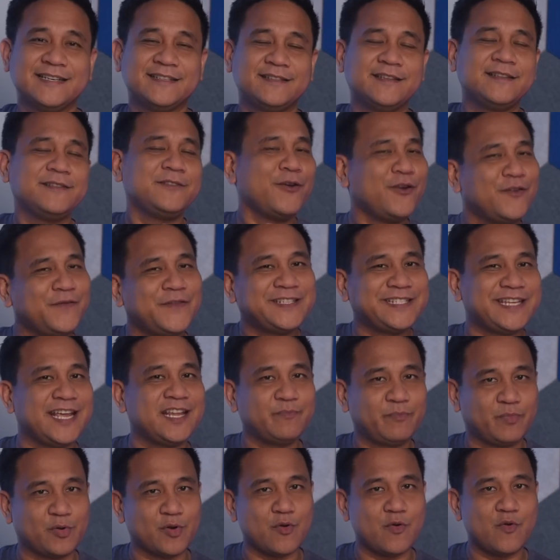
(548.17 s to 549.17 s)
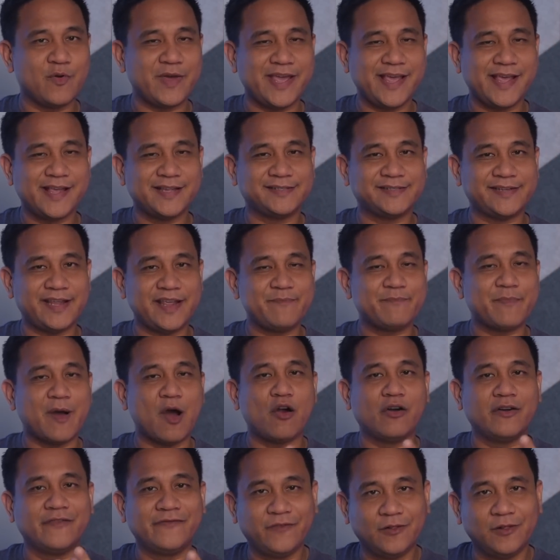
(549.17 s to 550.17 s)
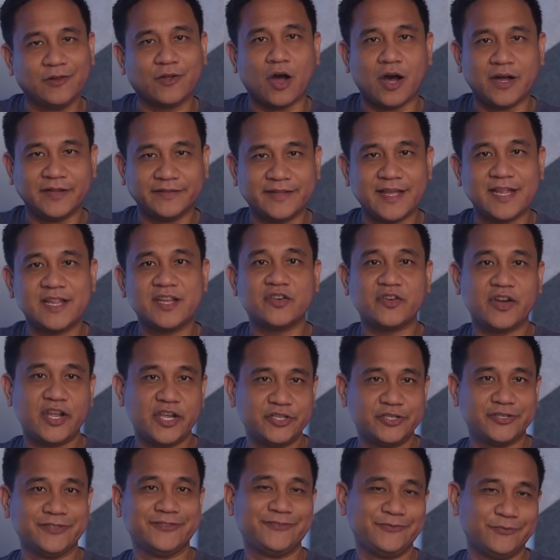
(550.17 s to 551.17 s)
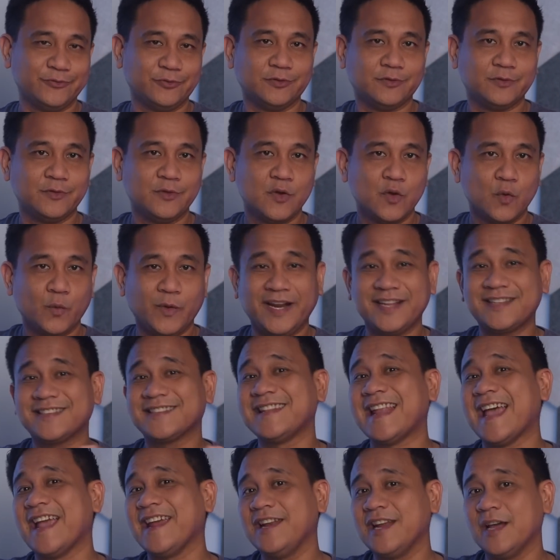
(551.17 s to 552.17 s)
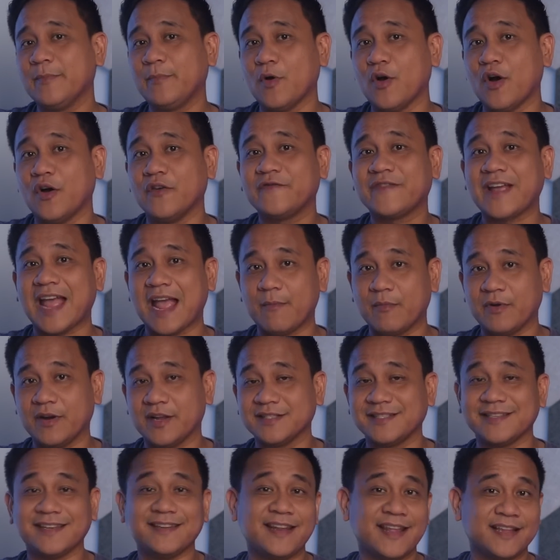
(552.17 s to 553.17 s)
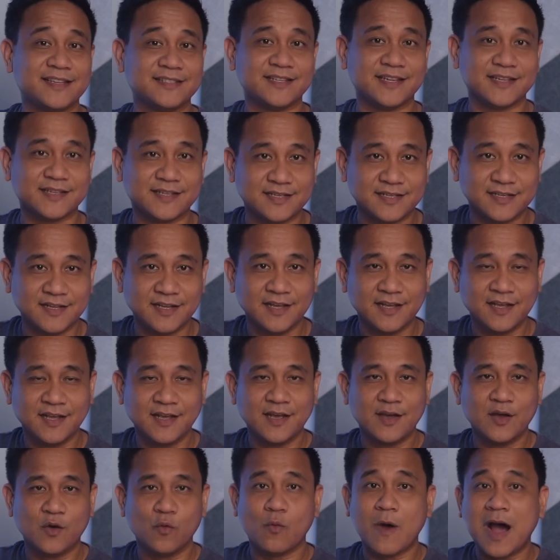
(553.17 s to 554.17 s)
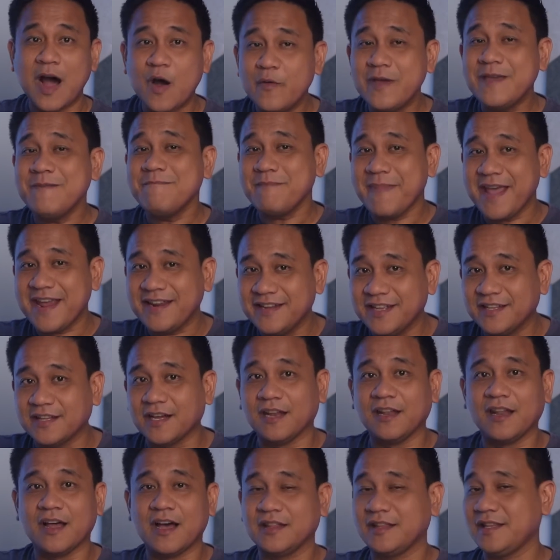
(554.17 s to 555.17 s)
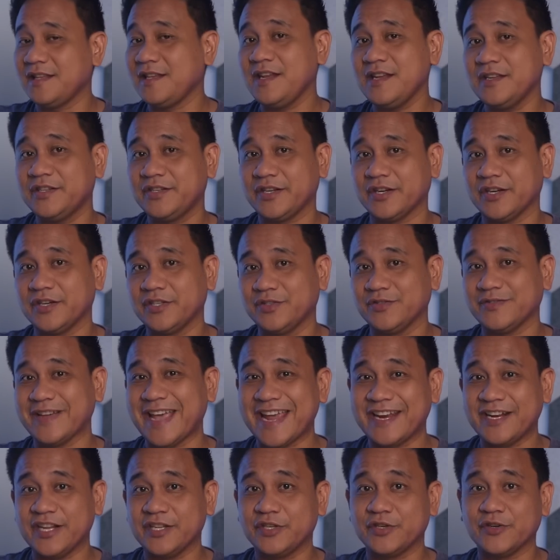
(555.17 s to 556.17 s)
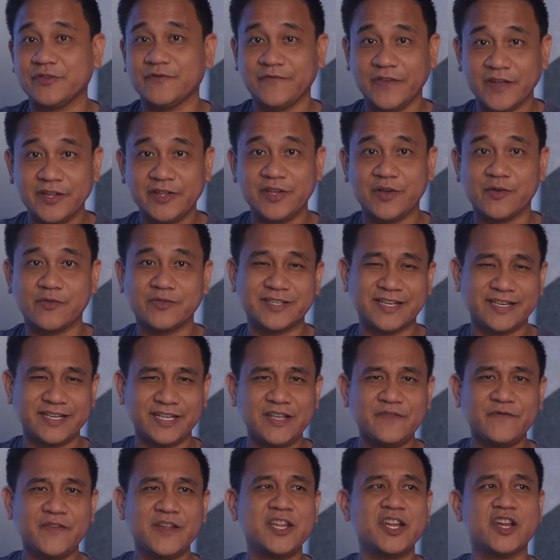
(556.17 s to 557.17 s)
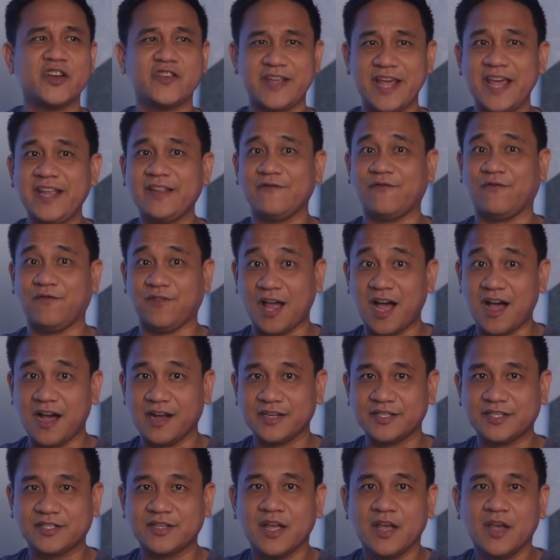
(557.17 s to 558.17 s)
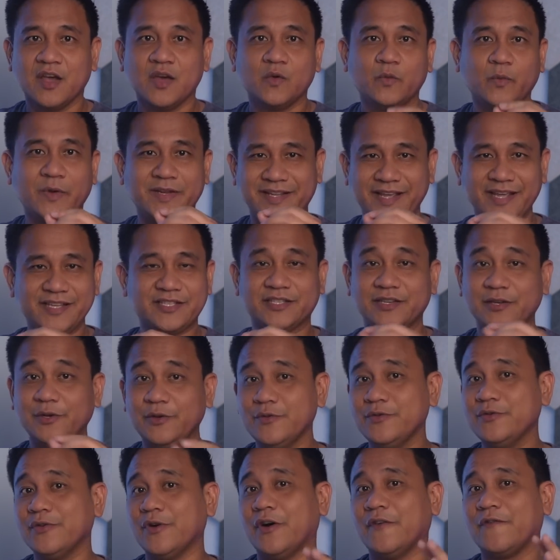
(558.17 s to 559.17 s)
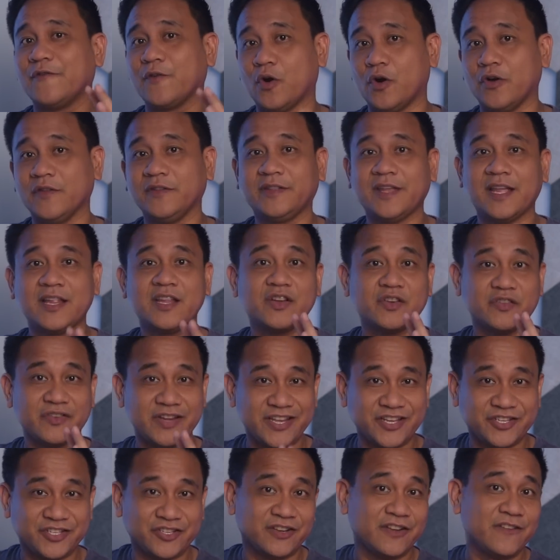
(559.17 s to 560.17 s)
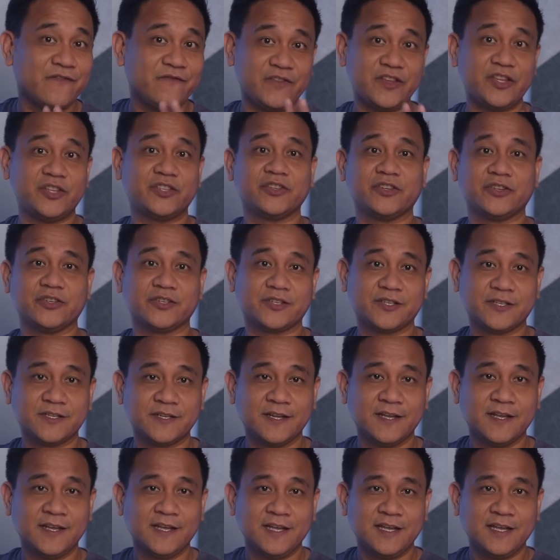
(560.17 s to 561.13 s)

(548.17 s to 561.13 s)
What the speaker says: The Nova 10 Pro is a powerful content creation tool with its lineup of cameras and lenses. Huawei made it a lot easier to edit your videos and even create vlogs with its slew of content creation features.